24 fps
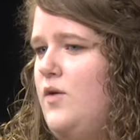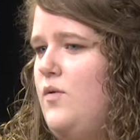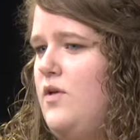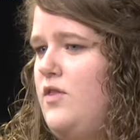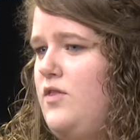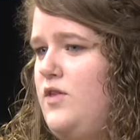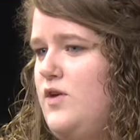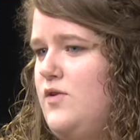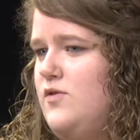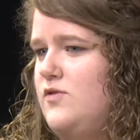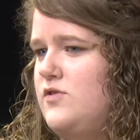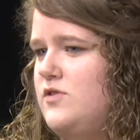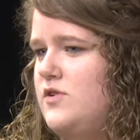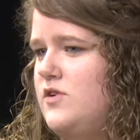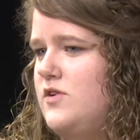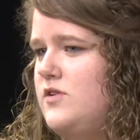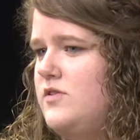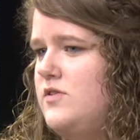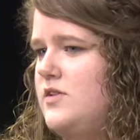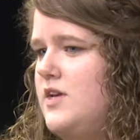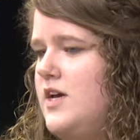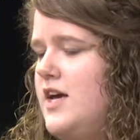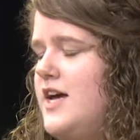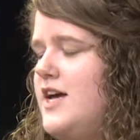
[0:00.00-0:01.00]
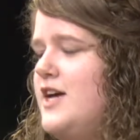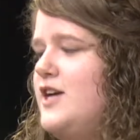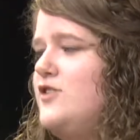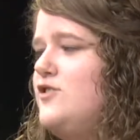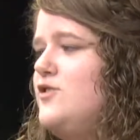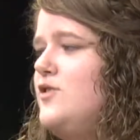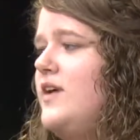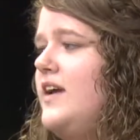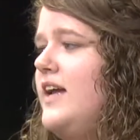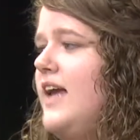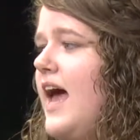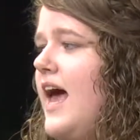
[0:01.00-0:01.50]
with users.
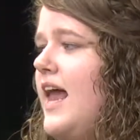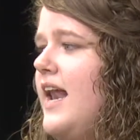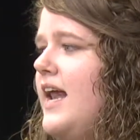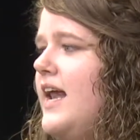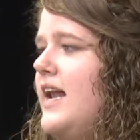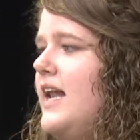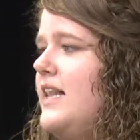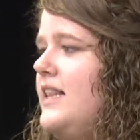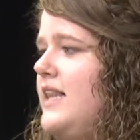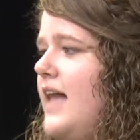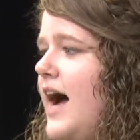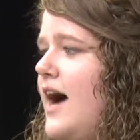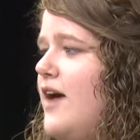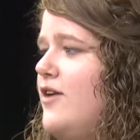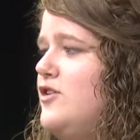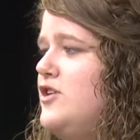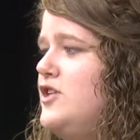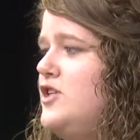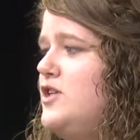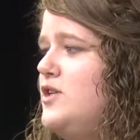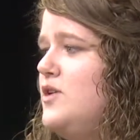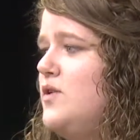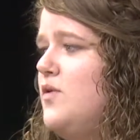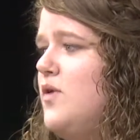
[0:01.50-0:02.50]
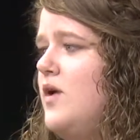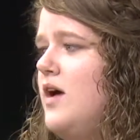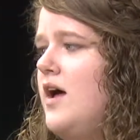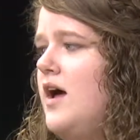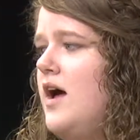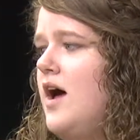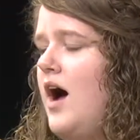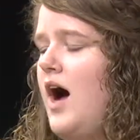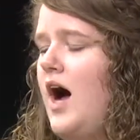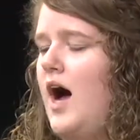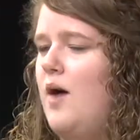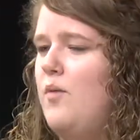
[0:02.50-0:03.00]
So again, it allows you
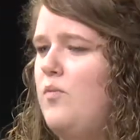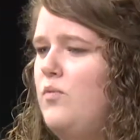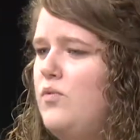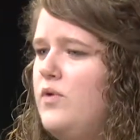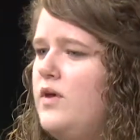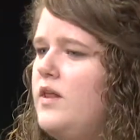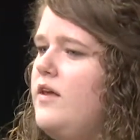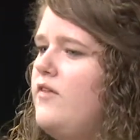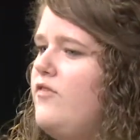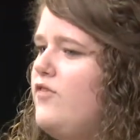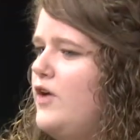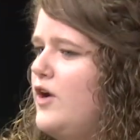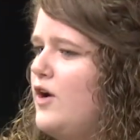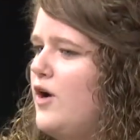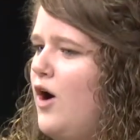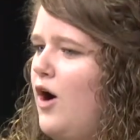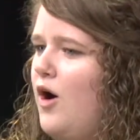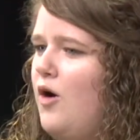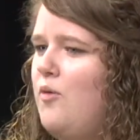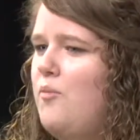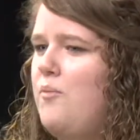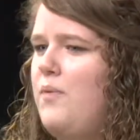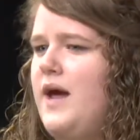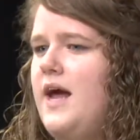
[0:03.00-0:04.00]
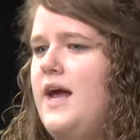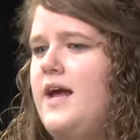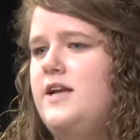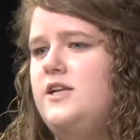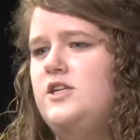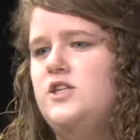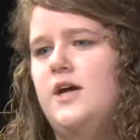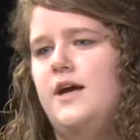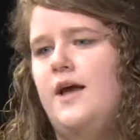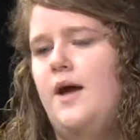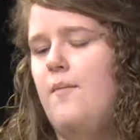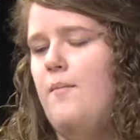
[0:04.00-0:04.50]
really for your home
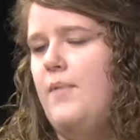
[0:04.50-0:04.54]
page,